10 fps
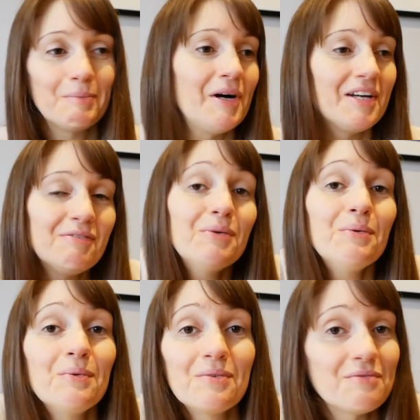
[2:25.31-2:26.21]
but if
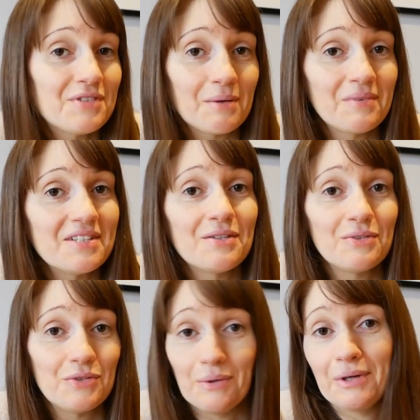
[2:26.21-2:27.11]
you for some reason
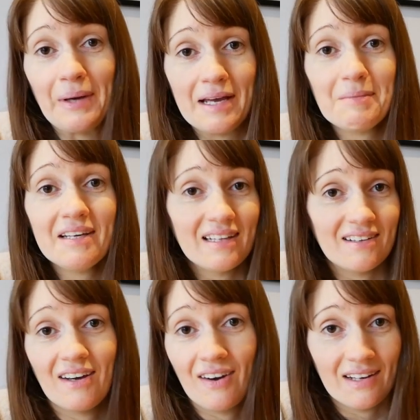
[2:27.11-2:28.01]
don't know Amy, then
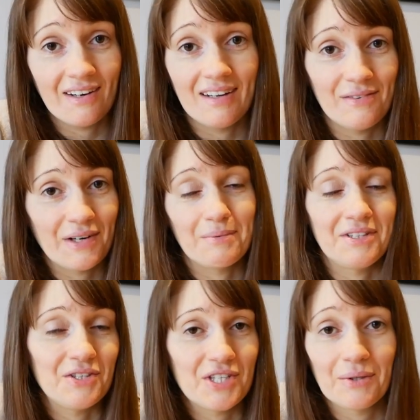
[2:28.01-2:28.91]
I highly, highly recommend
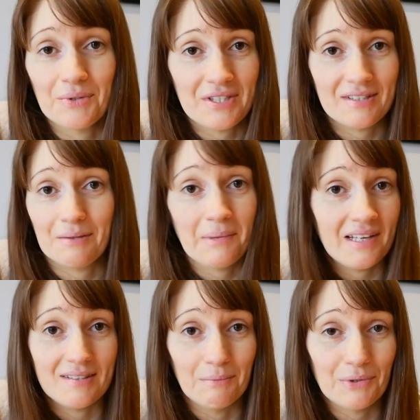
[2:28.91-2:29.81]
her channel. She's an
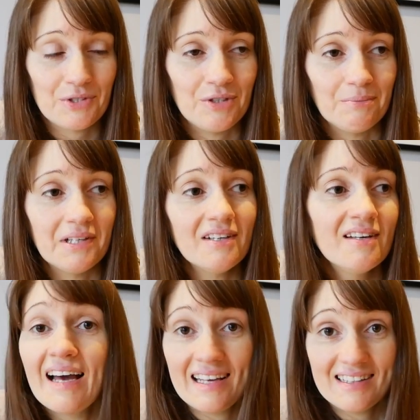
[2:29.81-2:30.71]
amazing booktuber.
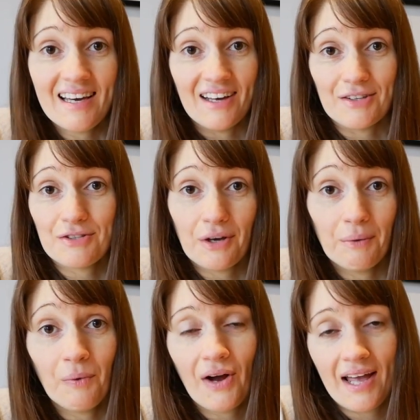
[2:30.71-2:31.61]
And yeah, so
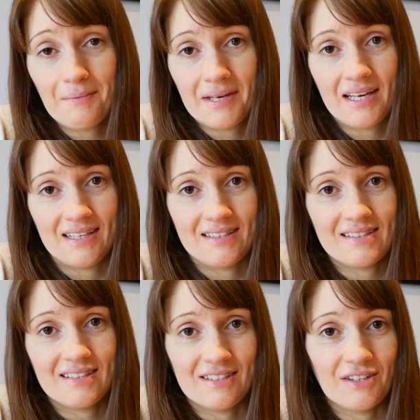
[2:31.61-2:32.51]
what Amy has
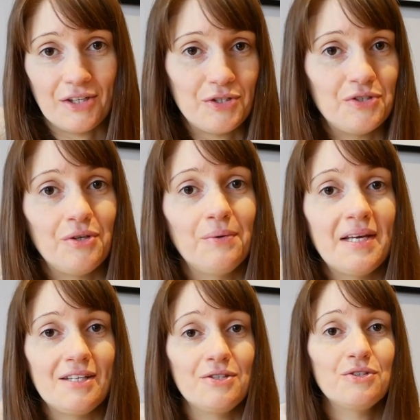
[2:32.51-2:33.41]
decided to do
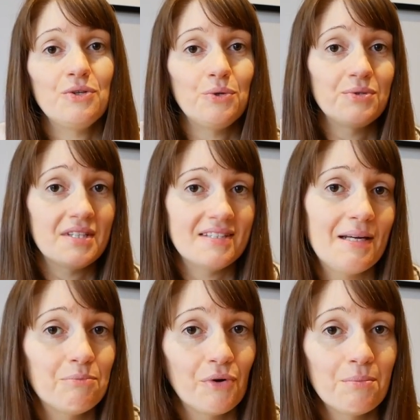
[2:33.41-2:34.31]
is use the
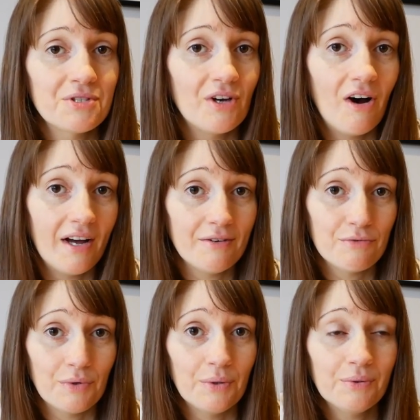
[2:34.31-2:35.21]
same prompts that I've
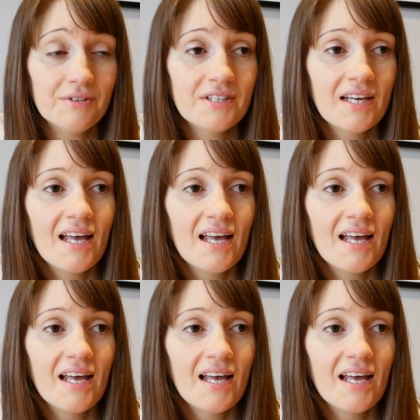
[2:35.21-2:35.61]
rolled,